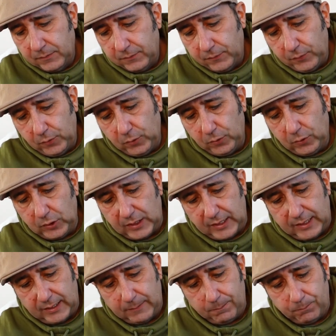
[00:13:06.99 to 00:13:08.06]
for
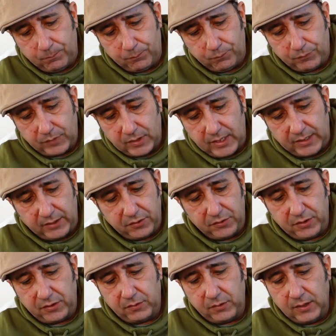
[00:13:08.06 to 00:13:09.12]
and it's
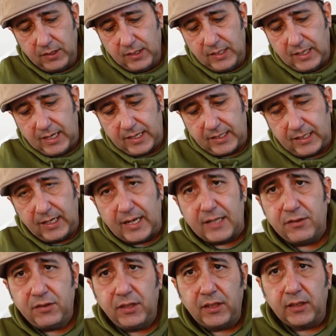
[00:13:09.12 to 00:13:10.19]
just a
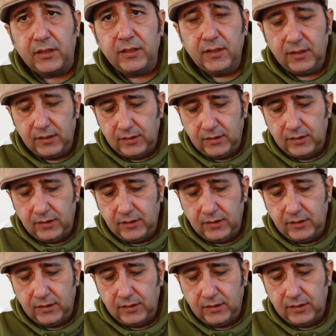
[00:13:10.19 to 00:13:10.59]
classic.